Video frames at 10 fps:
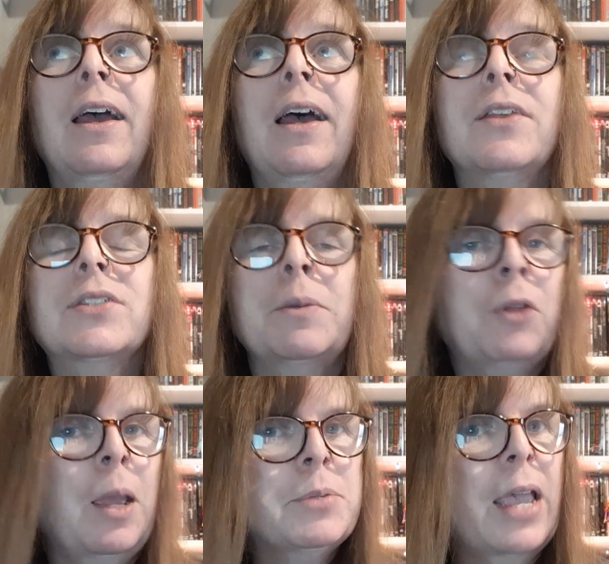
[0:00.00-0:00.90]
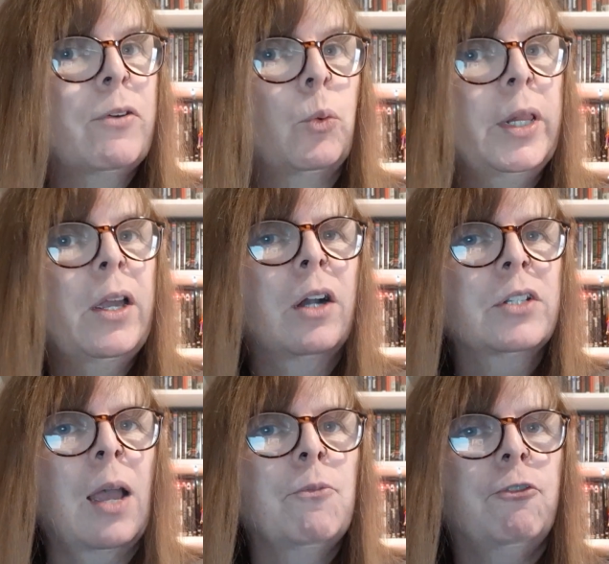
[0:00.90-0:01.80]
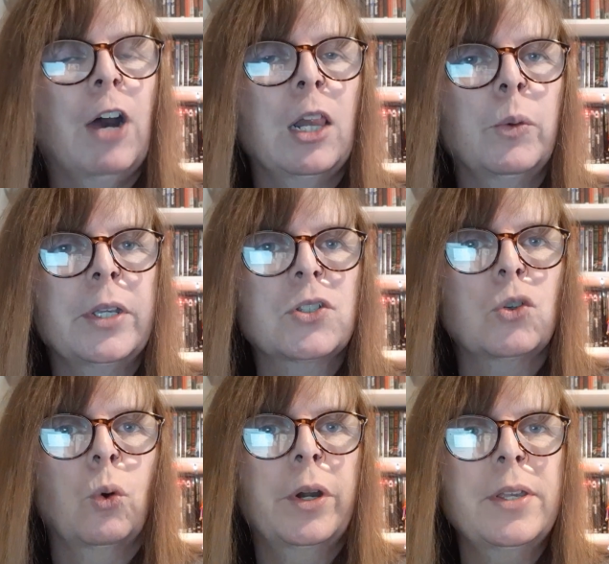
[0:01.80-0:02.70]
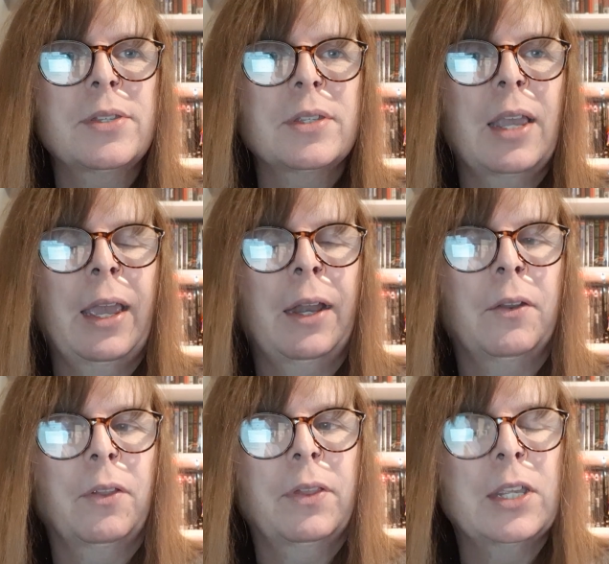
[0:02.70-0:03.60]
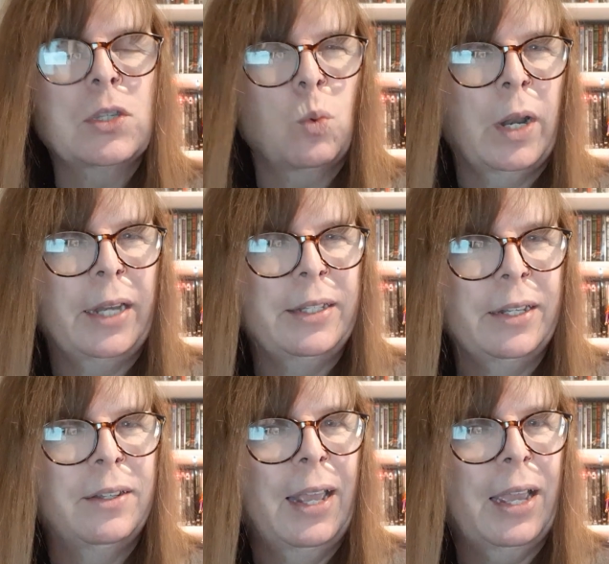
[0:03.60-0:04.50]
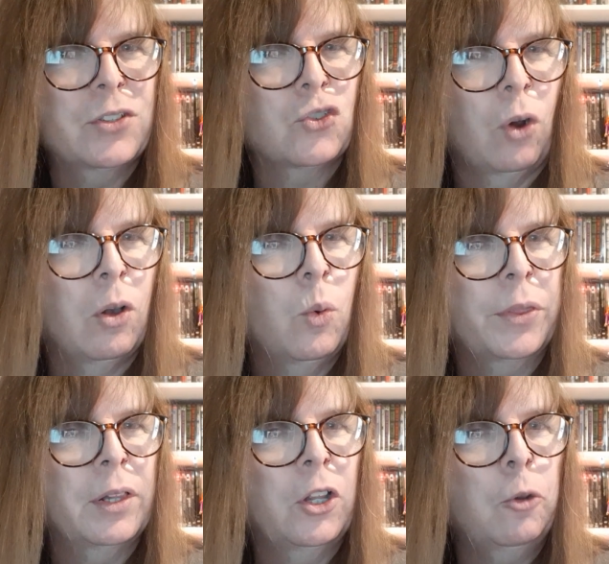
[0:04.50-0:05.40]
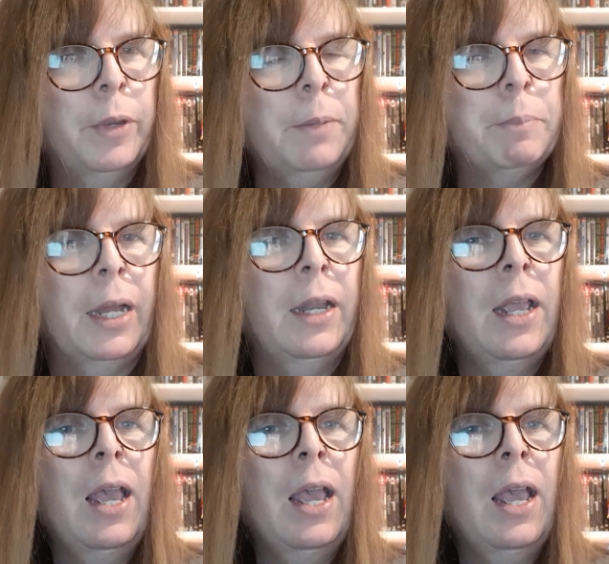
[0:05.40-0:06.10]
sometimes I have a really hard time following stories, and this one I did struggle with a little bit, but